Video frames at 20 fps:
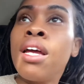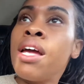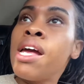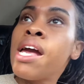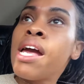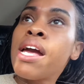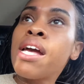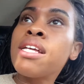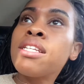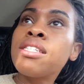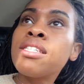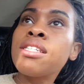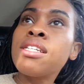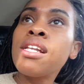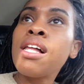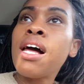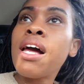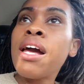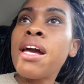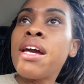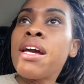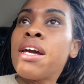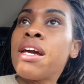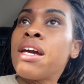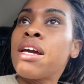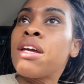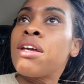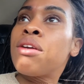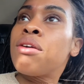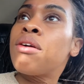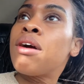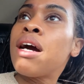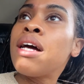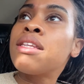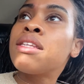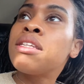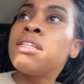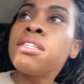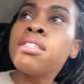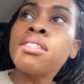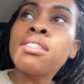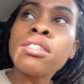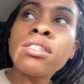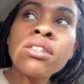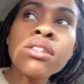it's like you got these